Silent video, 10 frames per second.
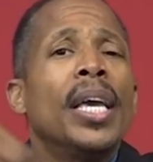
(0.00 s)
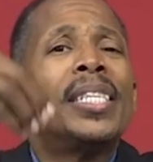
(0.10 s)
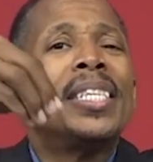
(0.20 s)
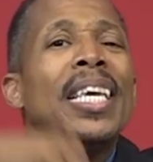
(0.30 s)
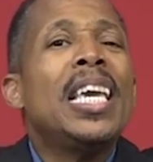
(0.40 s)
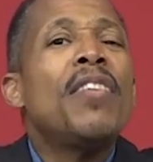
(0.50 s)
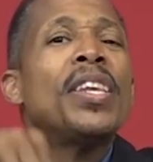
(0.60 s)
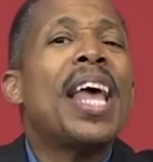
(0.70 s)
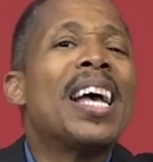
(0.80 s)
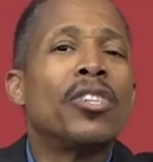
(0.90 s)
it's
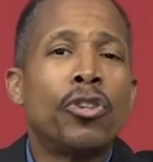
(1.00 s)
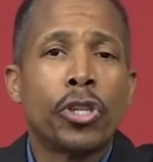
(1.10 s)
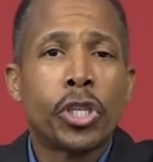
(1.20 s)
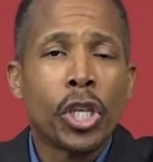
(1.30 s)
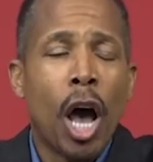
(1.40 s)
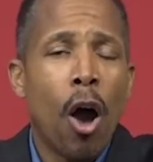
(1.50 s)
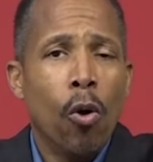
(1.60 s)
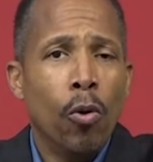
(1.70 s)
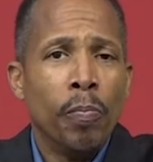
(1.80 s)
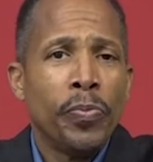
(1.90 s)
even as your
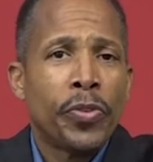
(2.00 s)
soul.